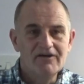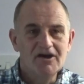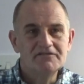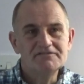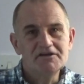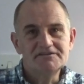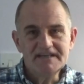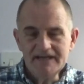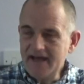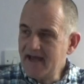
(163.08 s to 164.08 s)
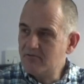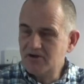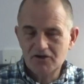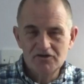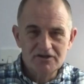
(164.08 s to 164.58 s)
I'll tell you how I
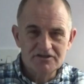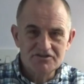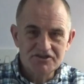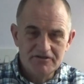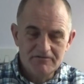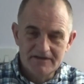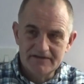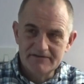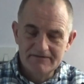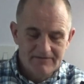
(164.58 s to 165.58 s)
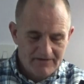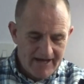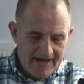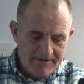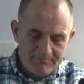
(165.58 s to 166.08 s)
got a shooting
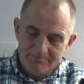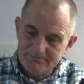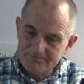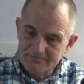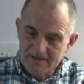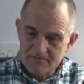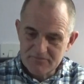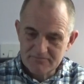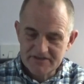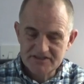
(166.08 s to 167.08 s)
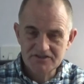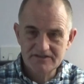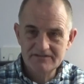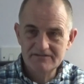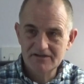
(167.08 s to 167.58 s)

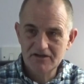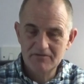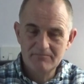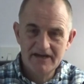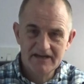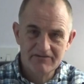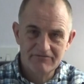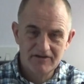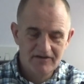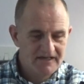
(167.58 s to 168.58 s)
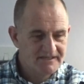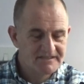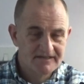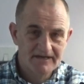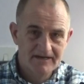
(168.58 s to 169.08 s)
permission going back a few
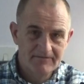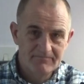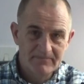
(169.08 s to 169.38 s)
years ago.